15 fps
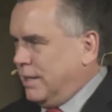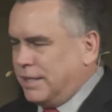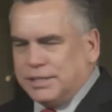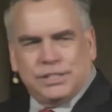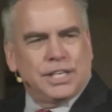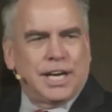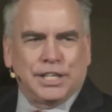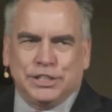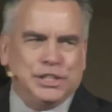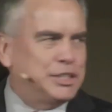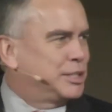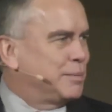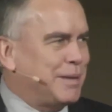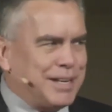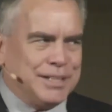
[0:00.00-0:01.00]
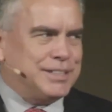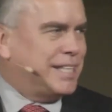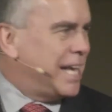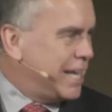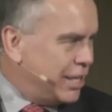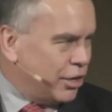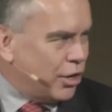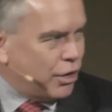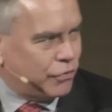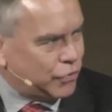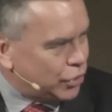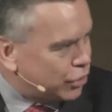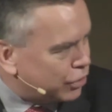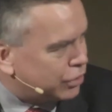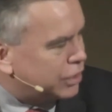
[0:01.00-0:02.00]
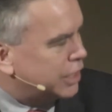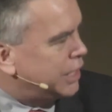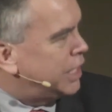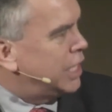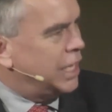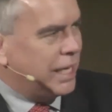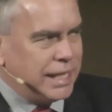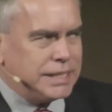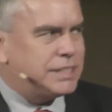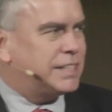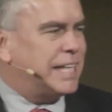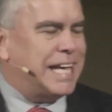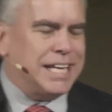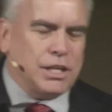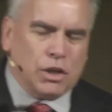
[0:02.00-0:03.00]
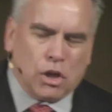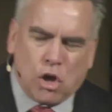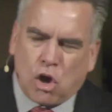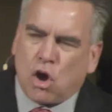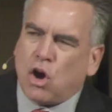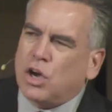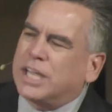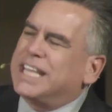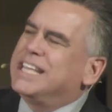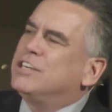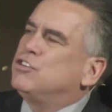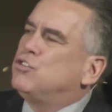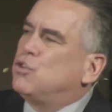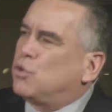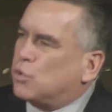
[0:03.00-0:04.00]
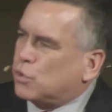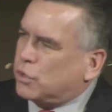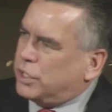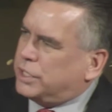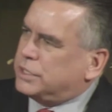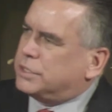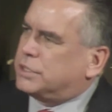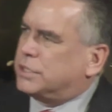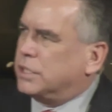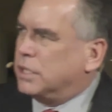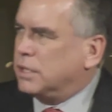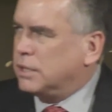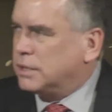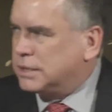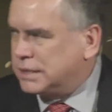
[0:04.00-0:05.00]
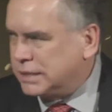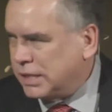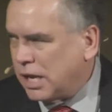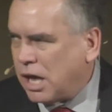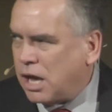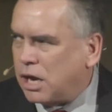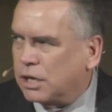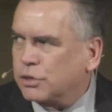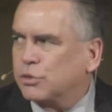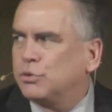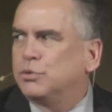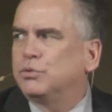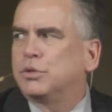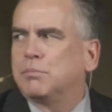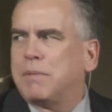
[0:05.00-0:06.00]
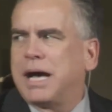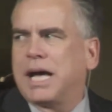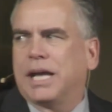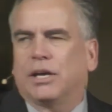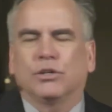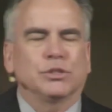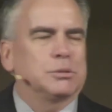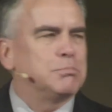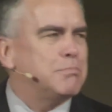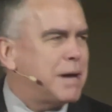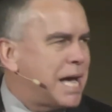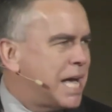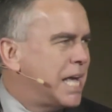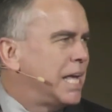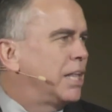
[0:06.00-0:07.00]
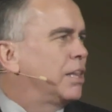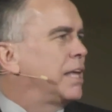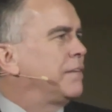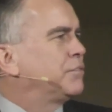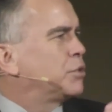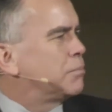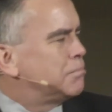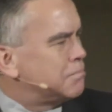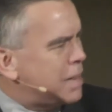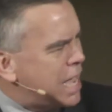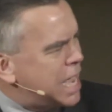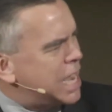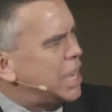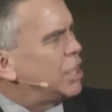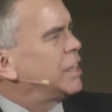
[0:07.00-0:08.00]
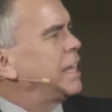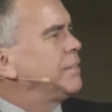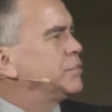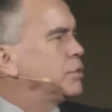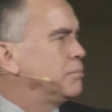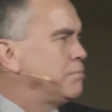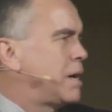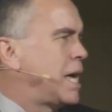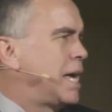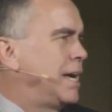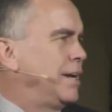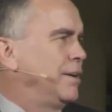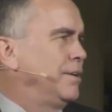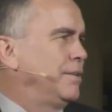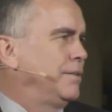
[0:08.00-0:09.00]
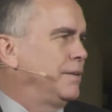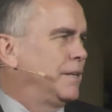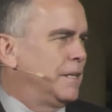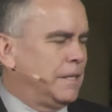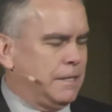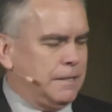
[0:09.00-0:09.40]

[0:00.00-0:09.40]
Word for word: It's not just about taking off early, it's that long endurance slog through the miles, mile after mile after mile.